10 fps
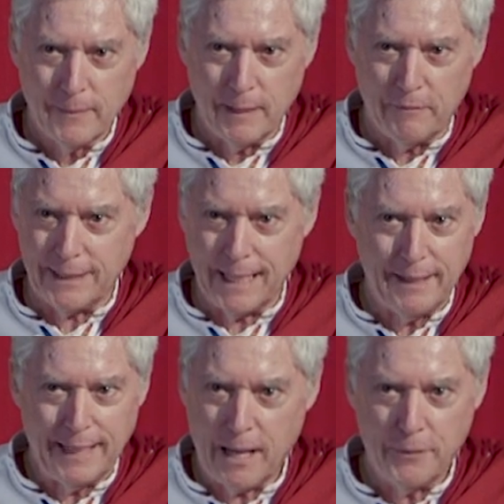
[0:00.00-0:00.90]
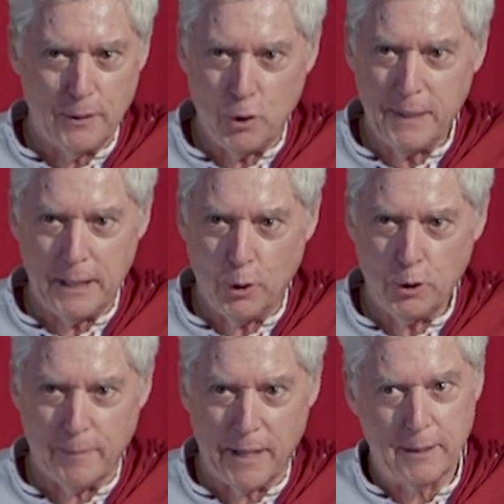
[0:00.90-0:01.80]
If there's anything out there, nobody
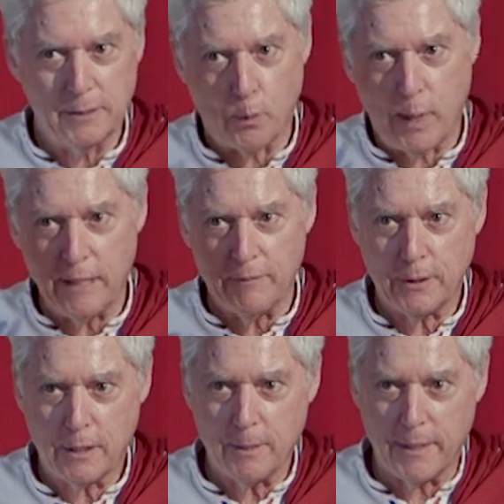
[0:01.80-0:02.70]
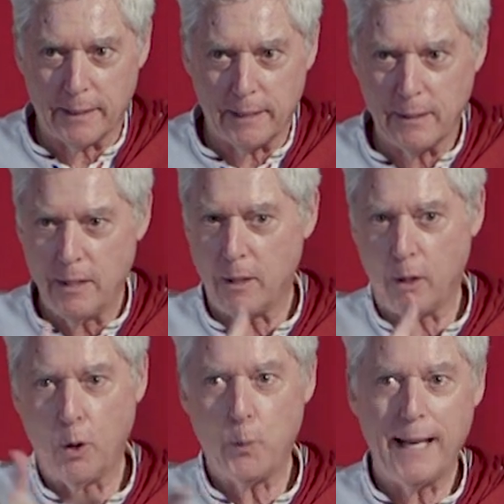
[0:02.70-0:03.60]
knows about it, so why even talk about it?
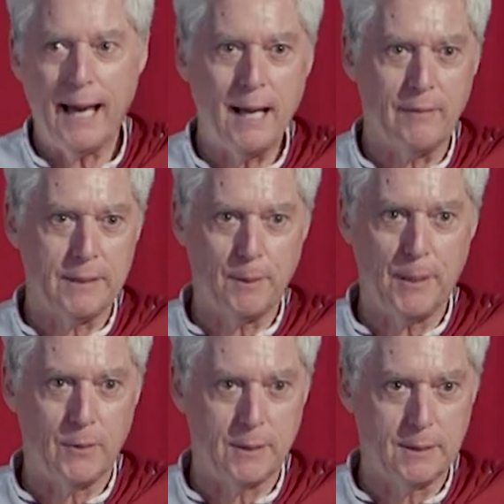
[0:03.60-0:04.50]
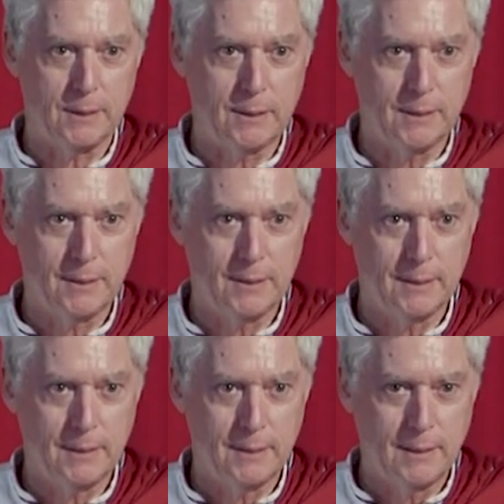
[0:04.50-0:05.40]
All we have is appearances.
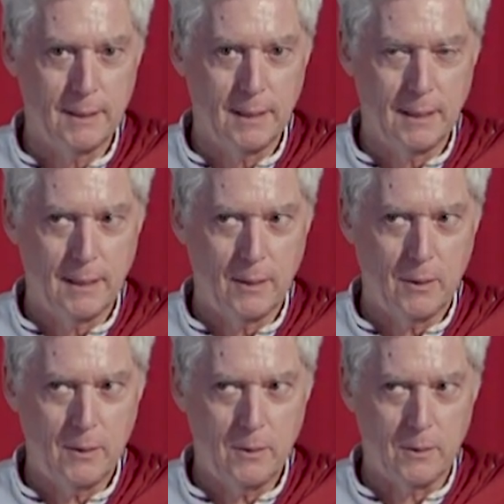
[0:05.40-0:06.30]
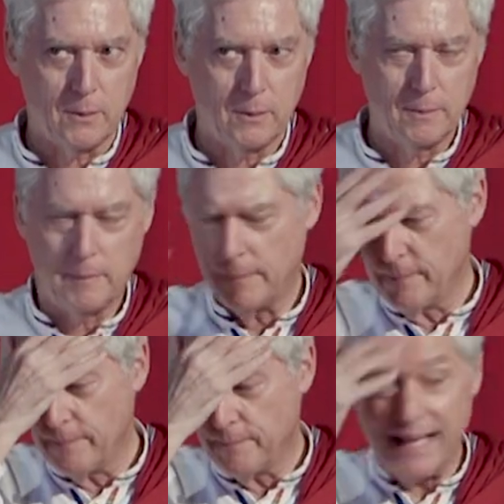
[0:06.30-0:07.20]
Oh,
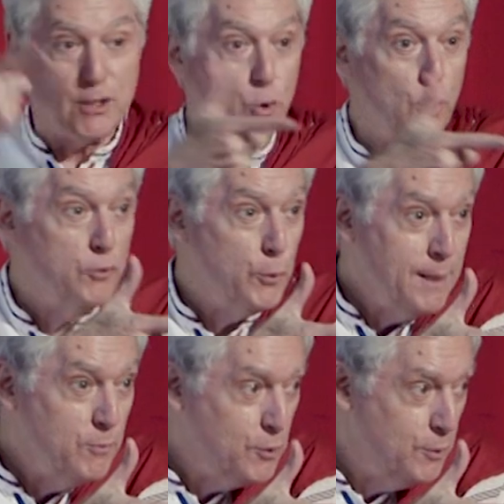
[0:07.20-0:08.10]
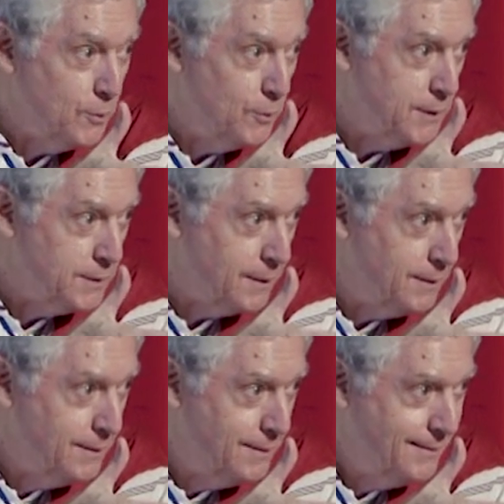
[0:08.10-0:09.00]
that's true of dreams too, isn't
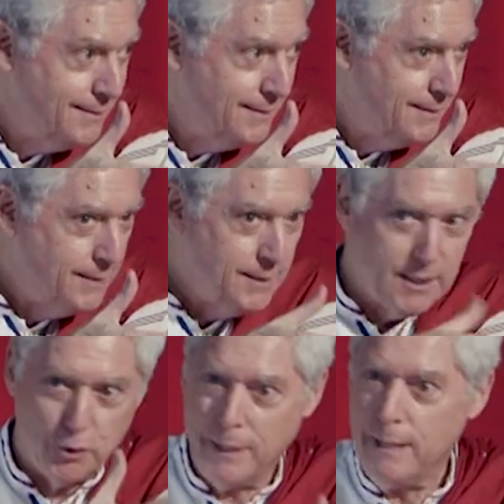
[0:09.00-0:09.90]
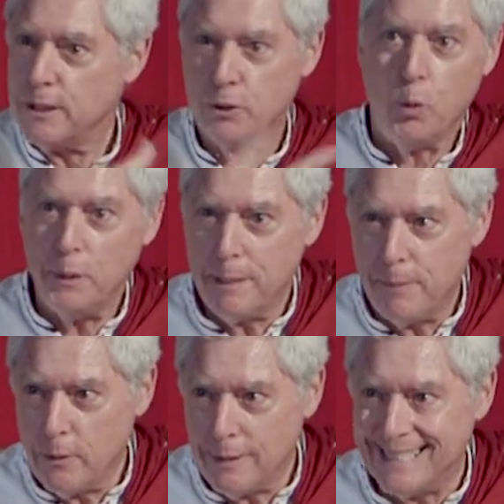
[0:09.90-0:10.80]
it? In dreams, it's only
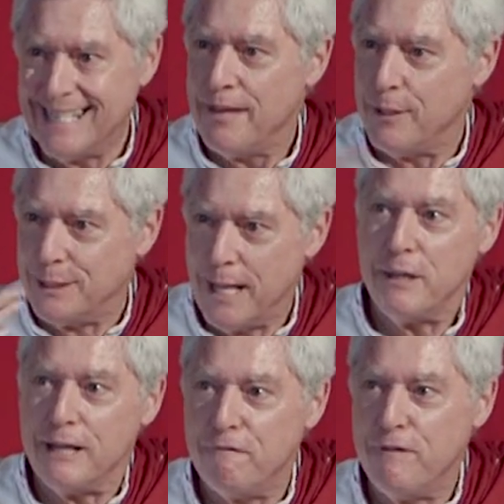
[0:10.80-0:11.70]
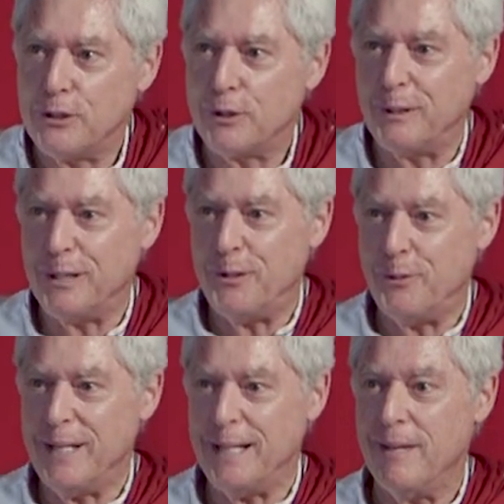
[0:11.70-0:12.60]
appearances. There's nothing physical in a
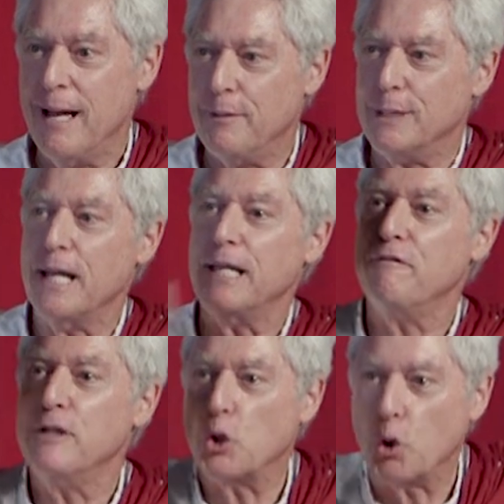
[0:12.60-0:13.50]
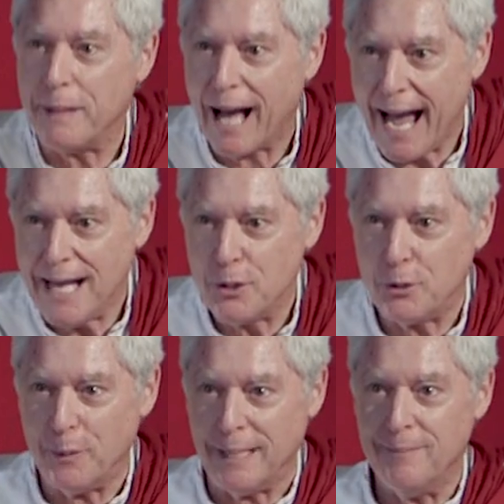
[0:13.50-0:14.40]
dream. There's nothing physical behind the
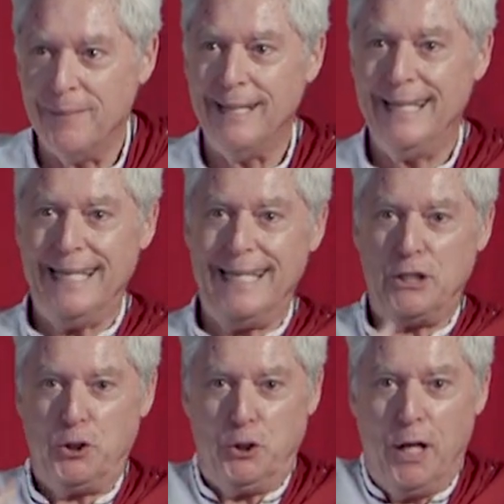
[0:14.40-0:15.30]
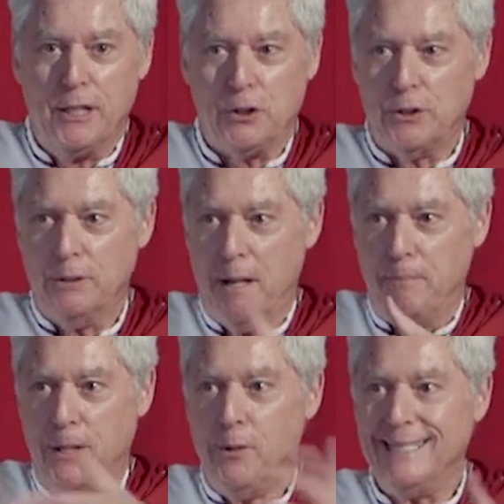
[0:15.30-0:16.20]
dream. It's just
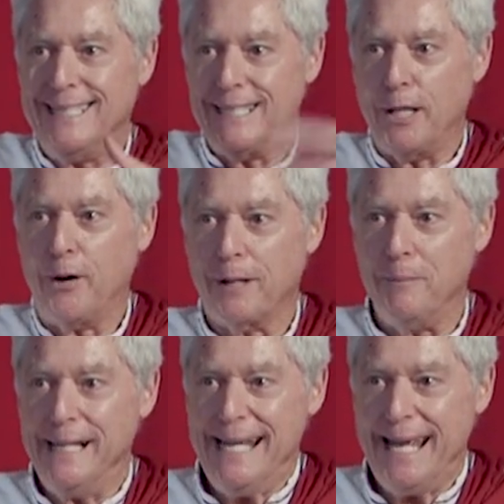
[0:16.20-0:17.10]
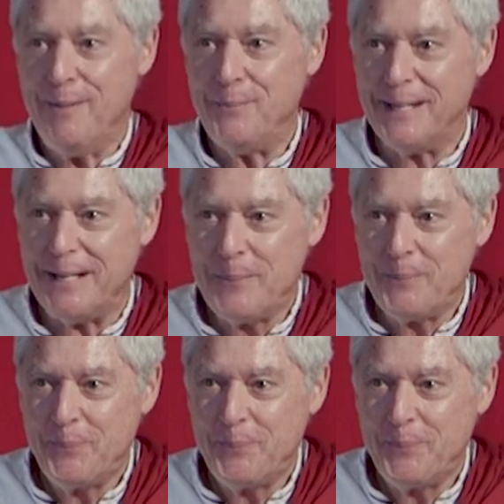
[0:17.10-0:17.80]
appearances that are completely empty.